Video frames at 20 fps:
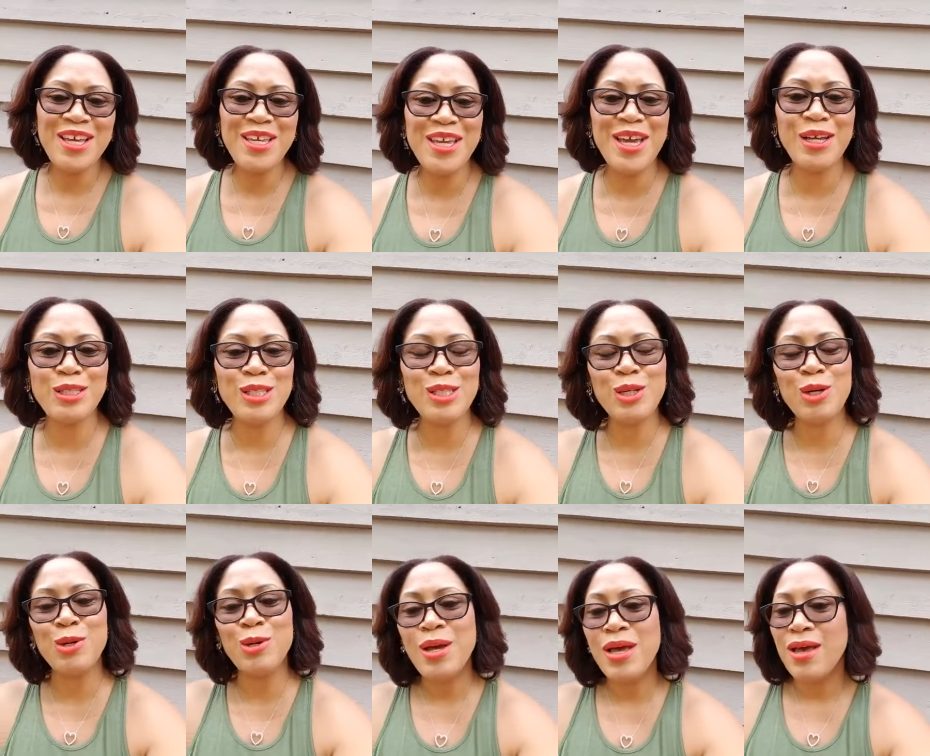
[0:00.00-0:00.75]
yeah,
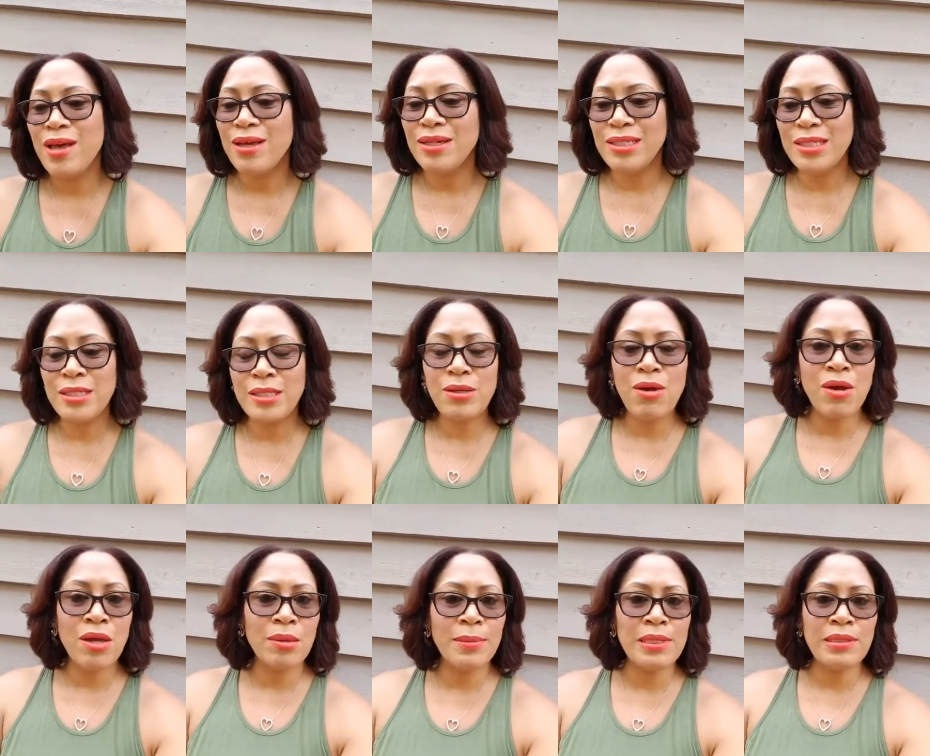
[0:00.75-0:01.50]
so just
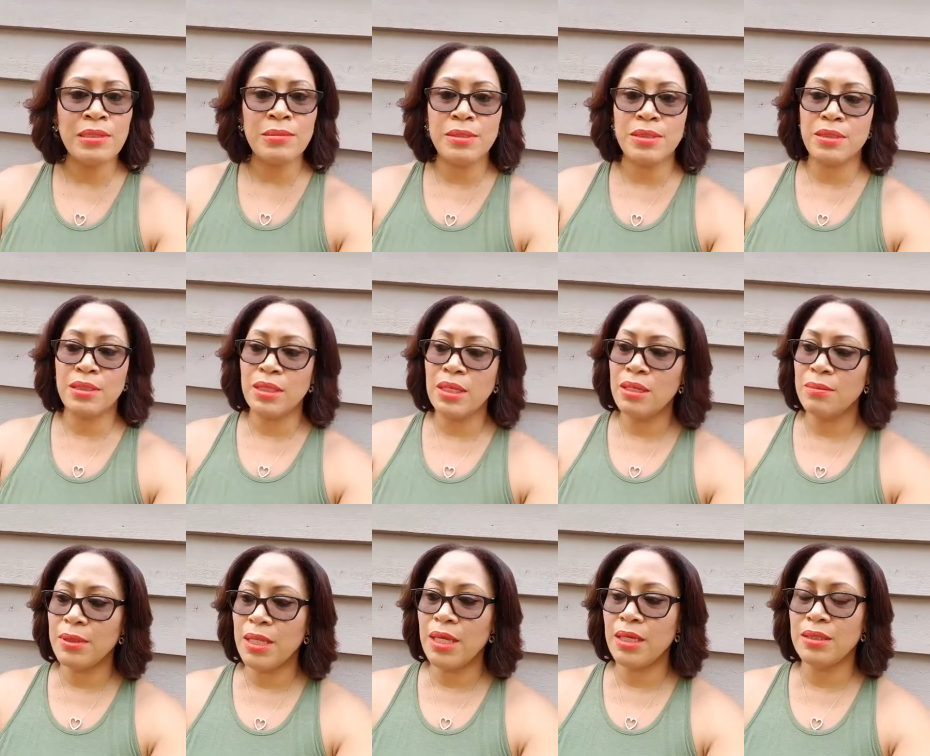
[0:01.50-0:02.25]
talking about some
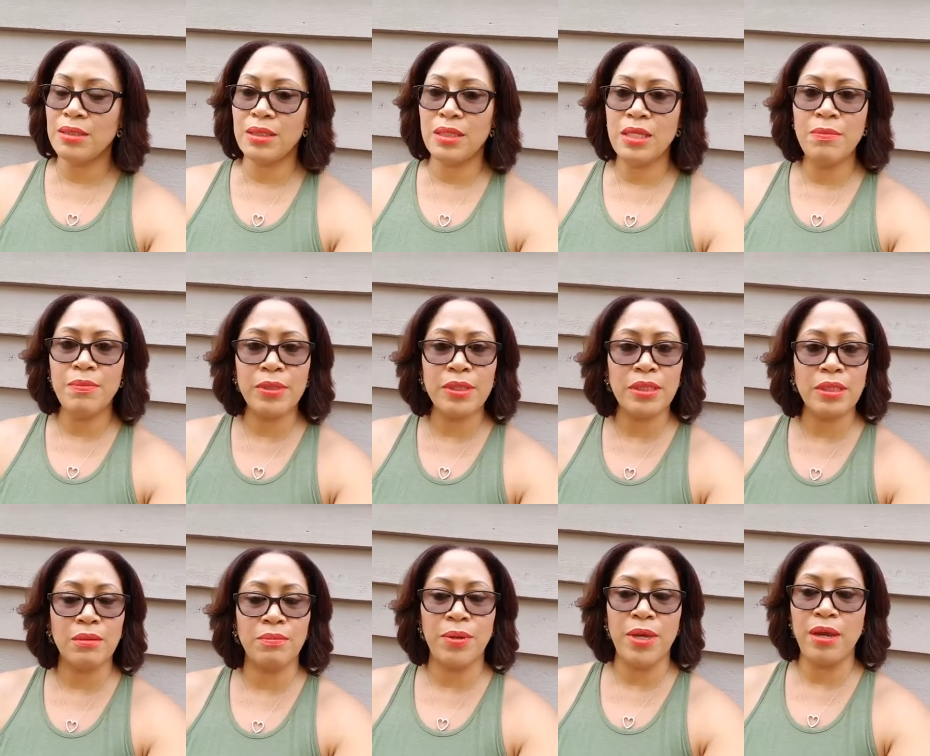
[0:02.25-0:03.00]
sleep, like sleep
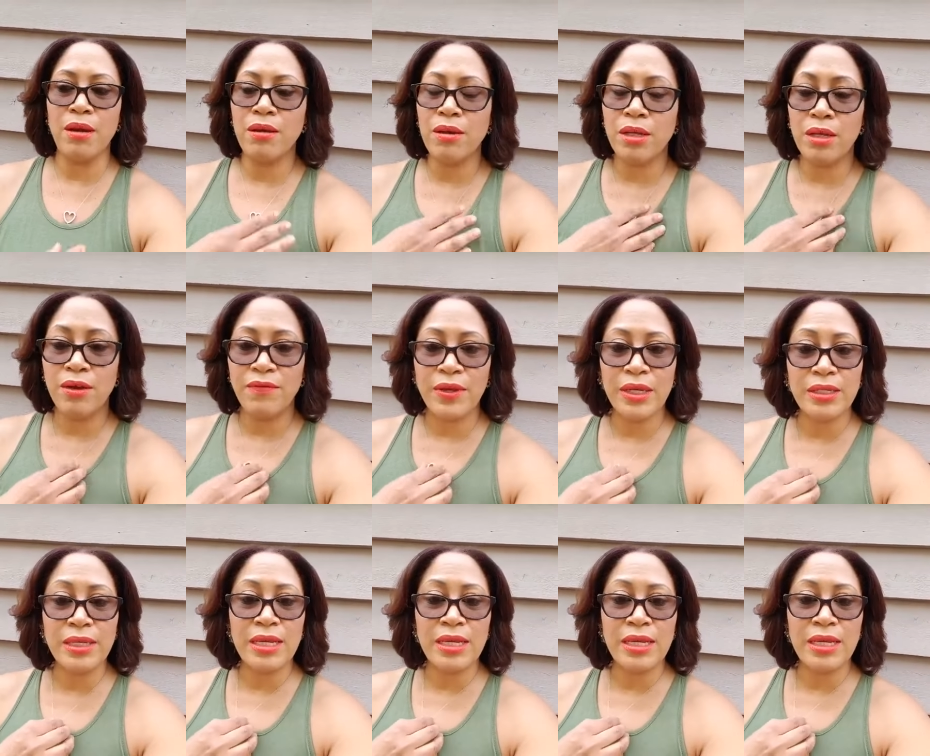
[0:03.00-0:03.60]
is imperative.